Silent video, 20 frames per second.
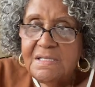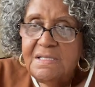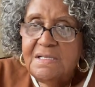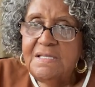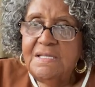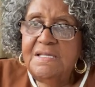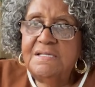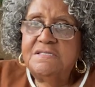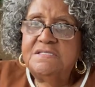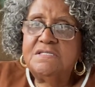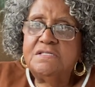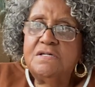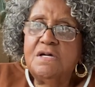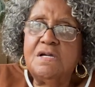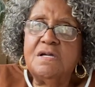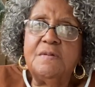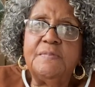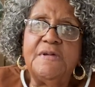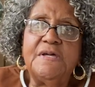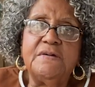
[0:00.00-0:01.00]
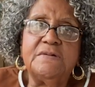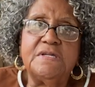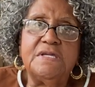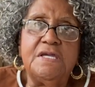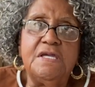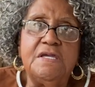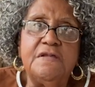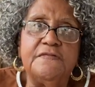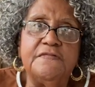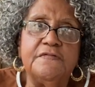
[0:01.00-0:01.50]
let's talk about
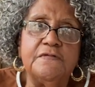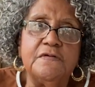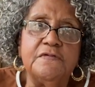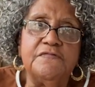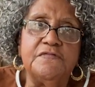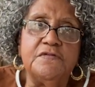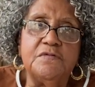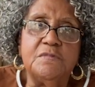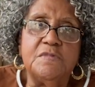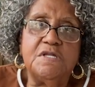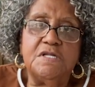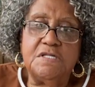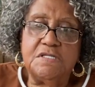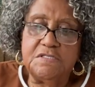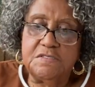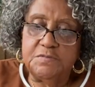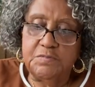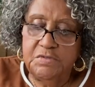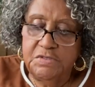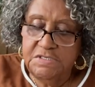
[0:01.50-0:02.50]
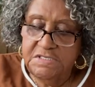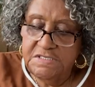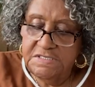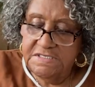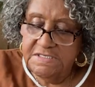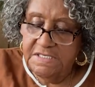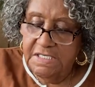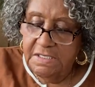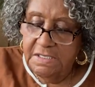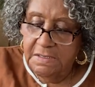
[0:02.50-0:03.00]
Kate for a few minutes,
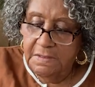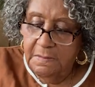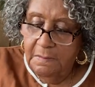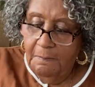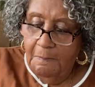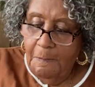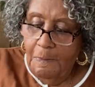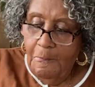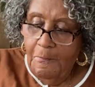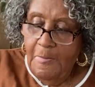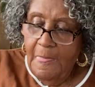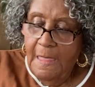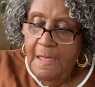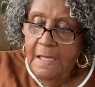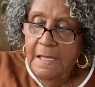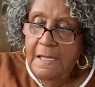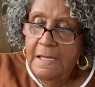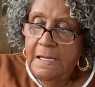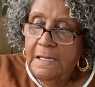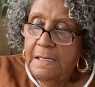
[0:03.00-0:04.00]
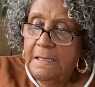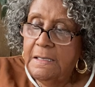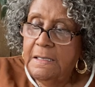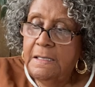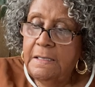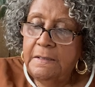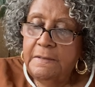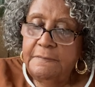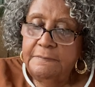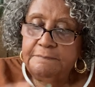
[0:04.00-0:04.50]
Princess Kate.
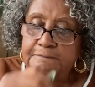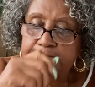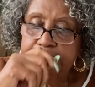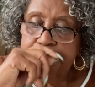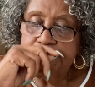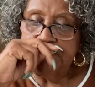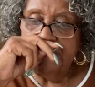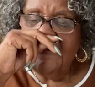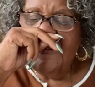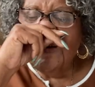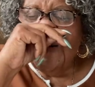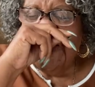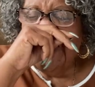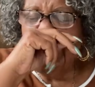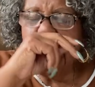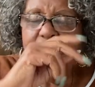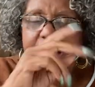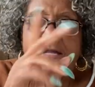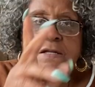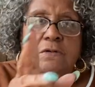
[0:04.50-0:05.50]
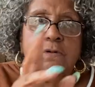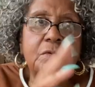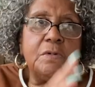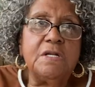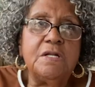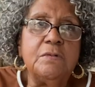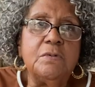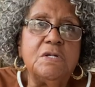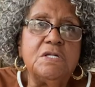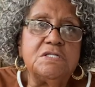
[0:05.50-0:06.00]
Oh, I know
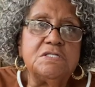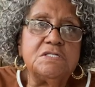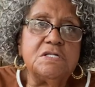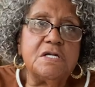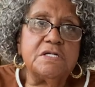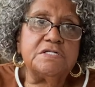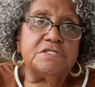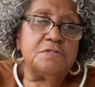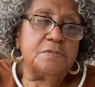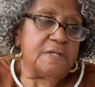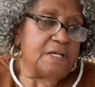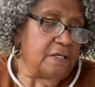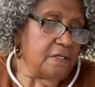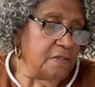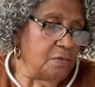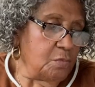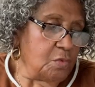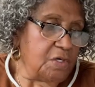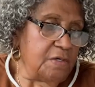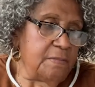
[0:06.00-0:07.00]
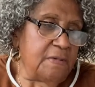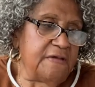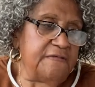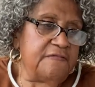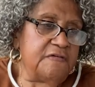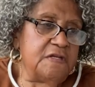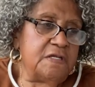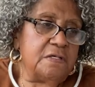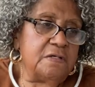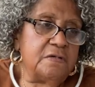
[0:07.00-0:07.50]
what I want to talk to you about. In one of my
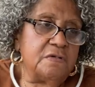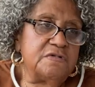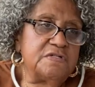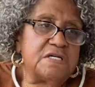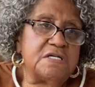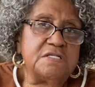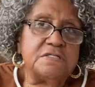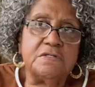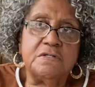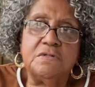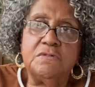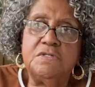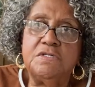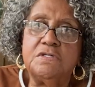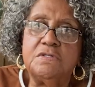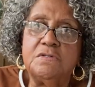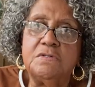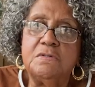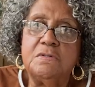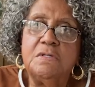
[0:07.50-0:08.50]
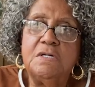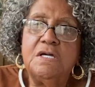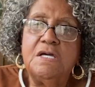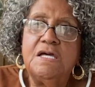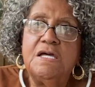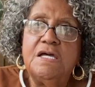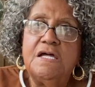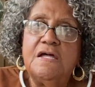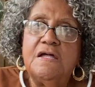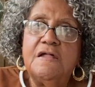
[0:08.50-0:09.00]
videos, I told you
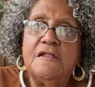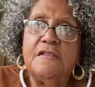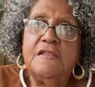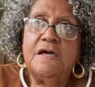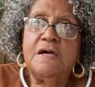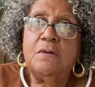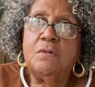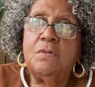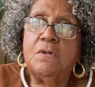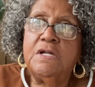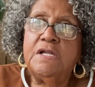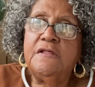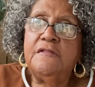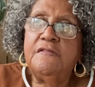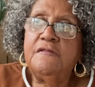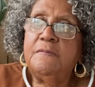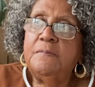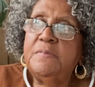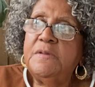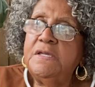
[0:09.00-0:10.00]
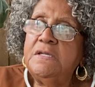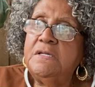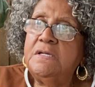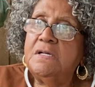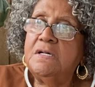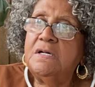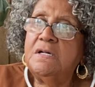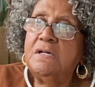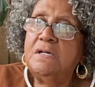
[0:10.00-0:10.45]
that one of the big